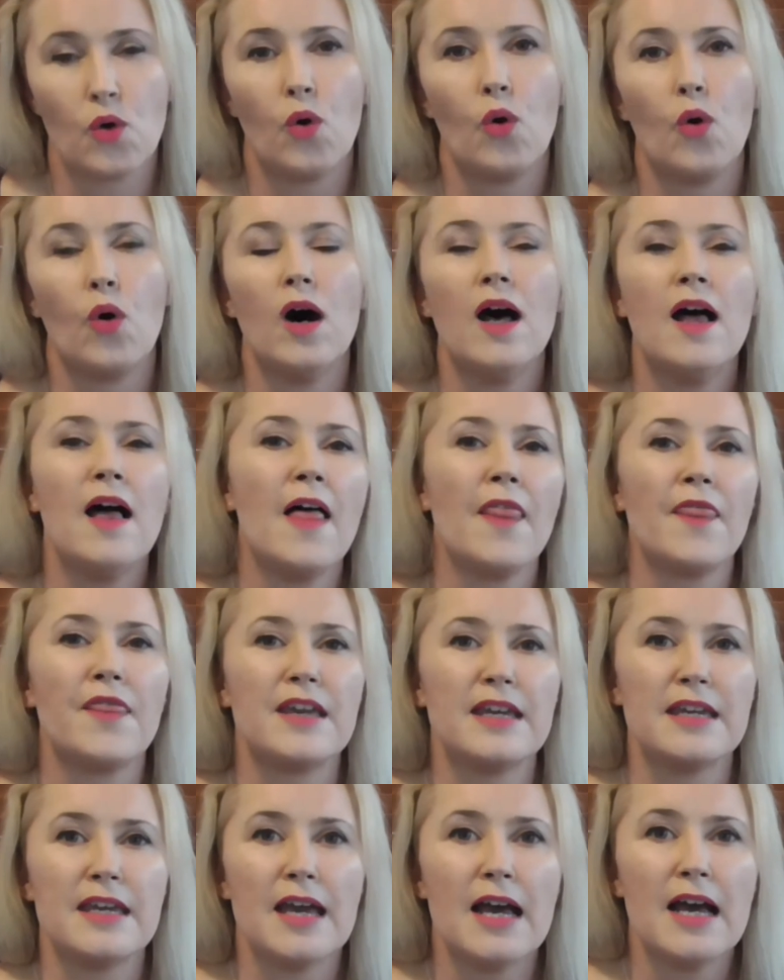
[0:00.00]
or
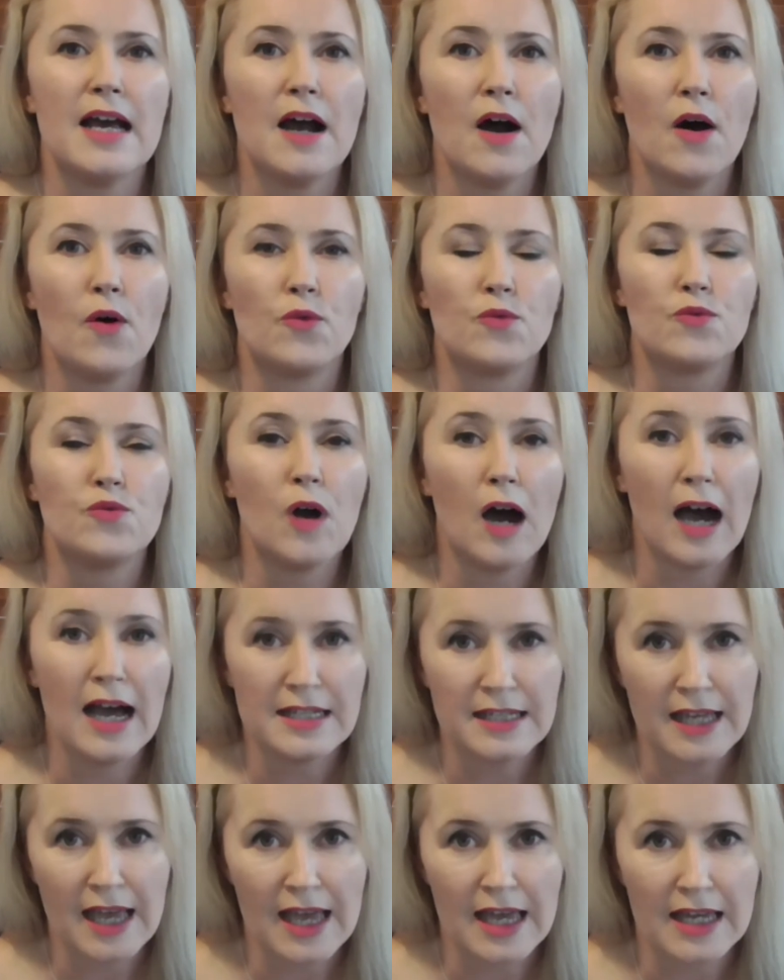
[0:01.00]
the
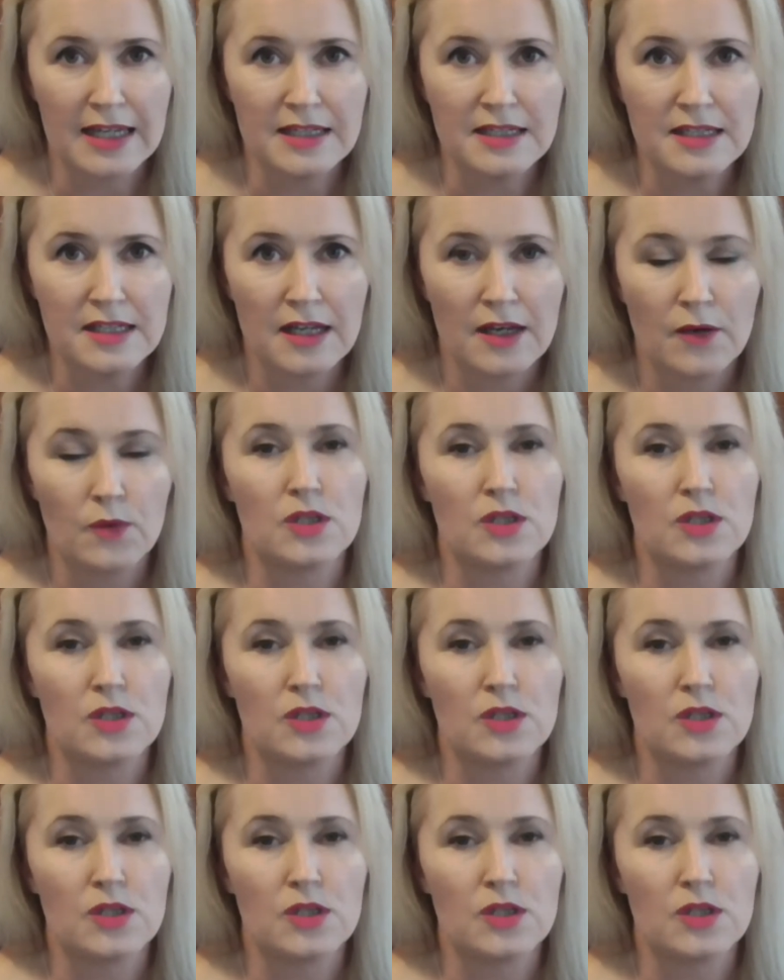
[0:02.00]
right hand,